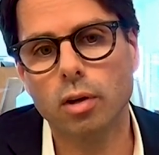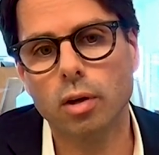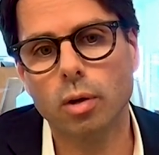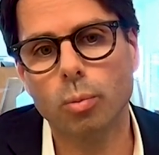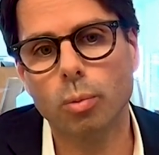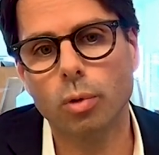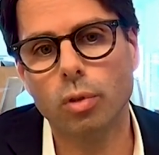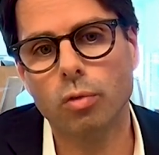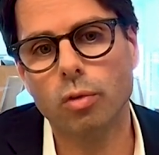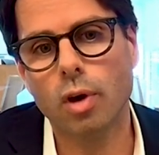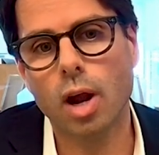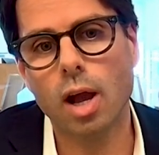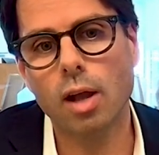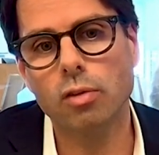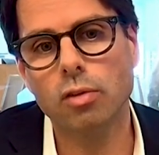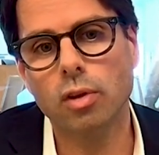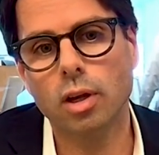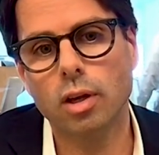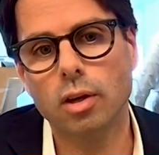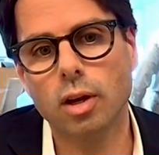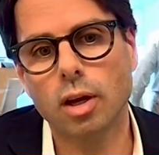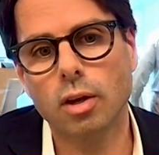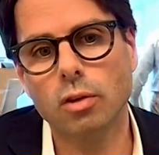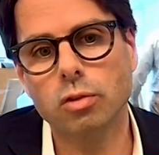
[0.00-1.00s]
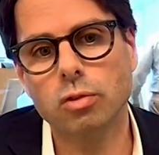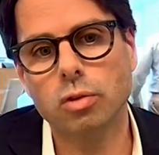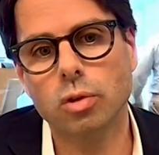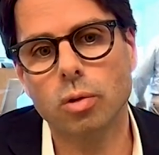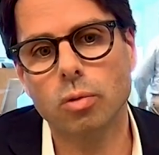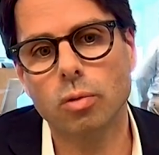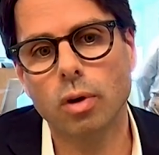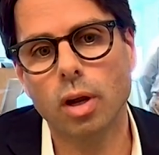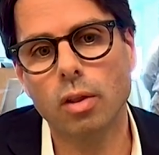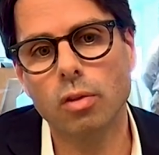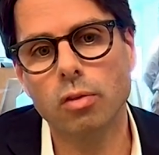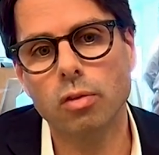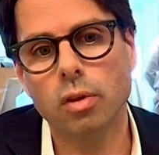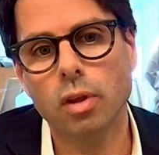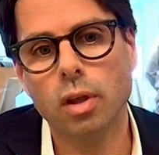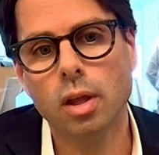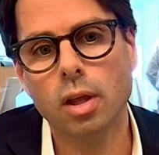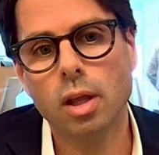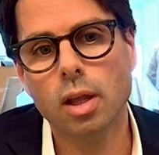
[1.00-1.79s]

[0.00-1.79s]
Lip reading: and with rising industrial rents,